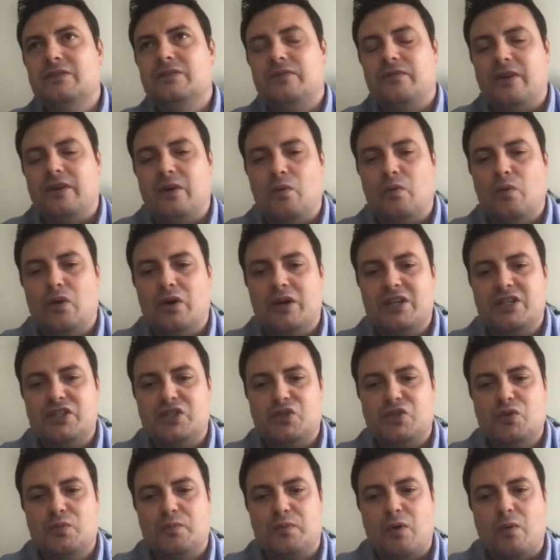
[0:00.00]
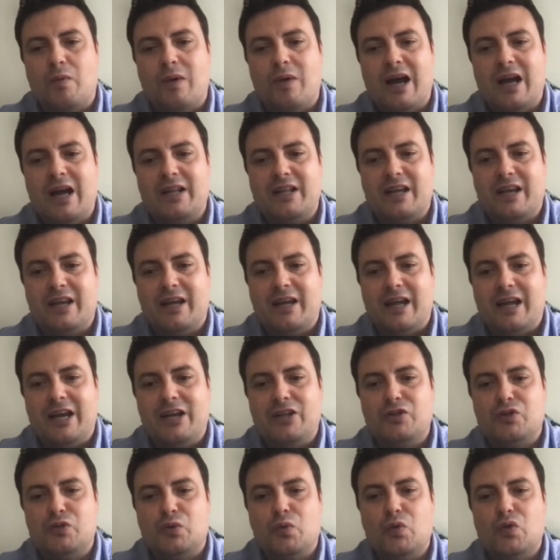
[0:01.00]
framework is to provide an
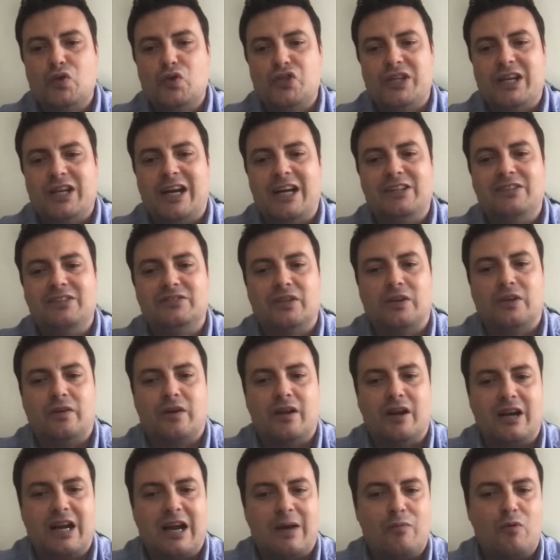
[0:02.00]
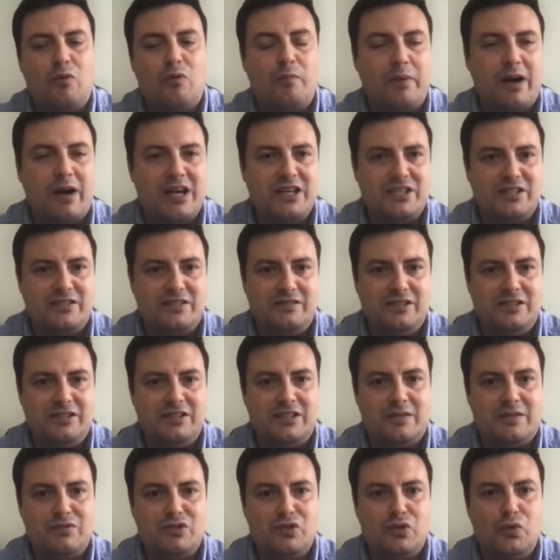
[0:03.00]
introduction and internal carbon pricing in
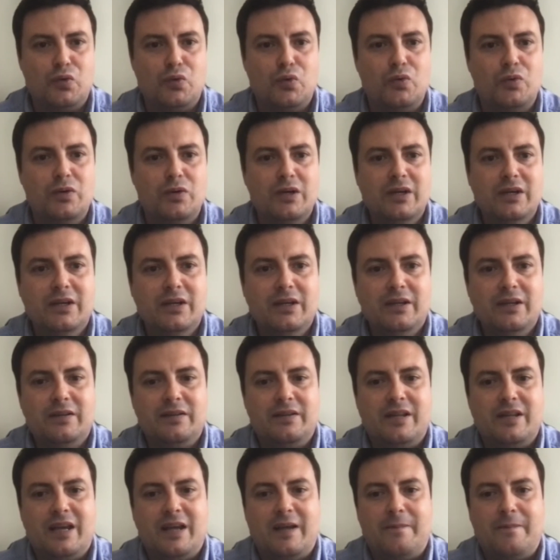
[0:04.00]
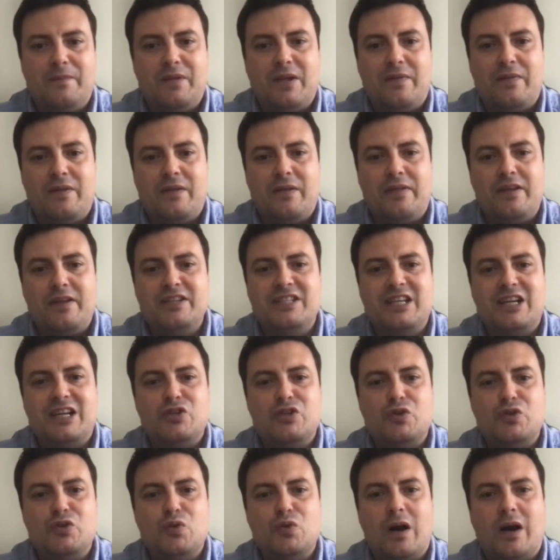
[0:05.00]
terms to do the things
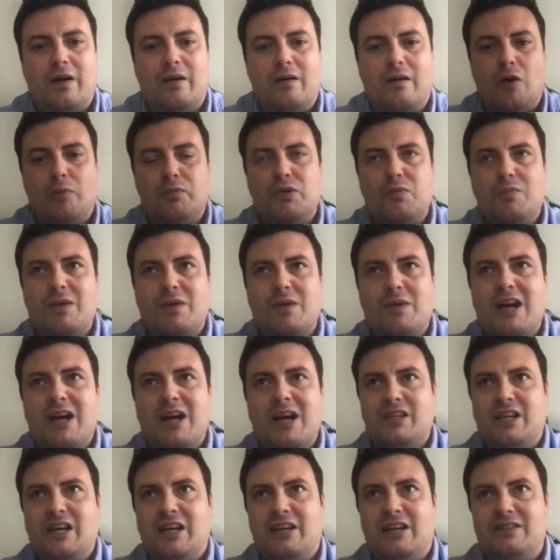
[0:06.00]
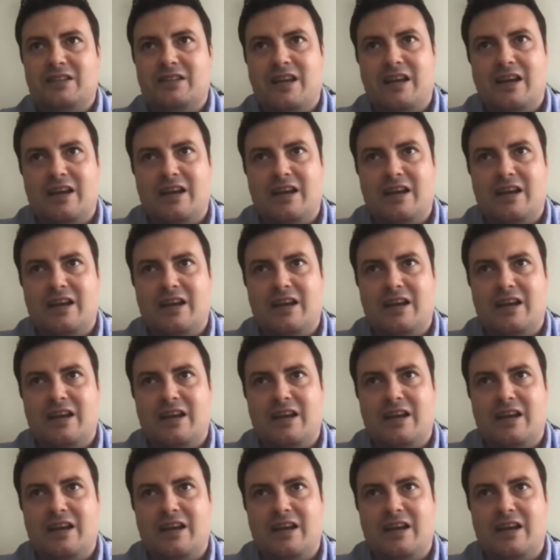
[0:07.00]
that you are optimizing and